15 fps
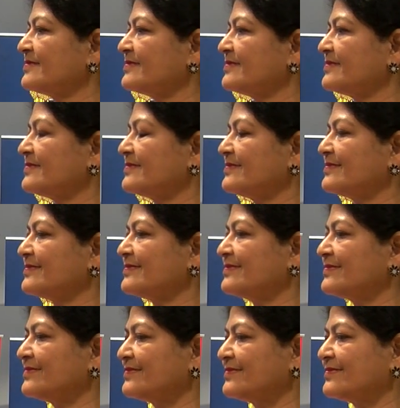
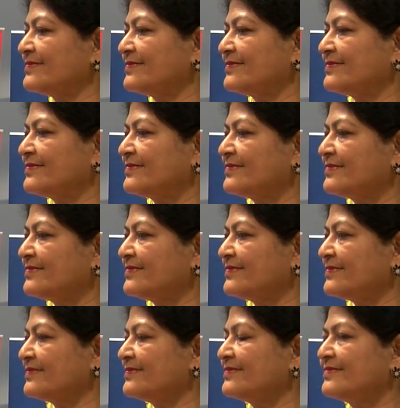
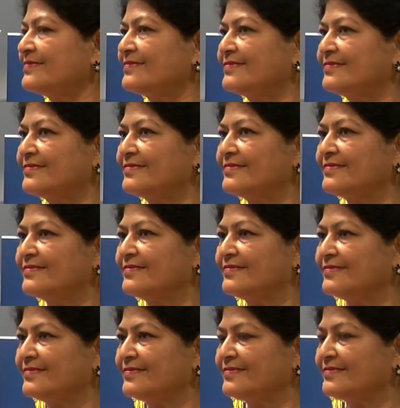
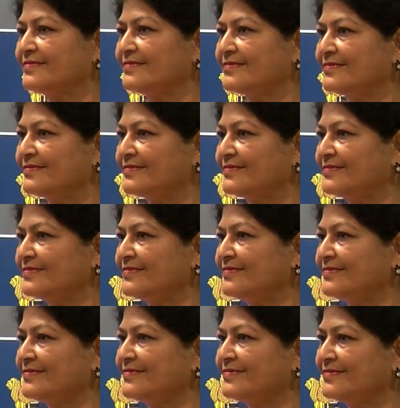
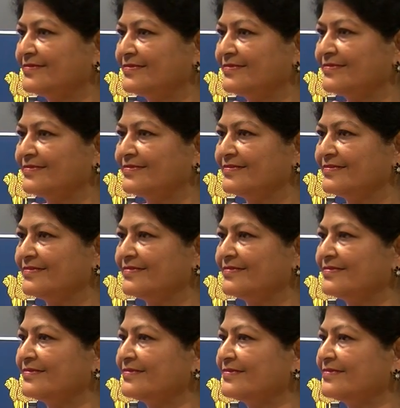
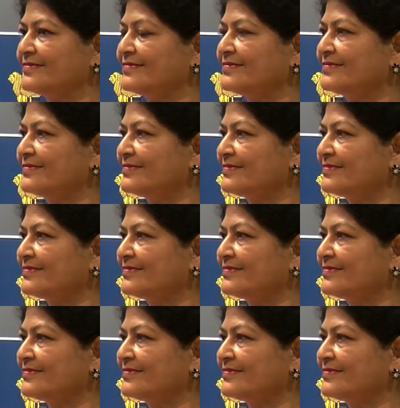This person isn't speaking.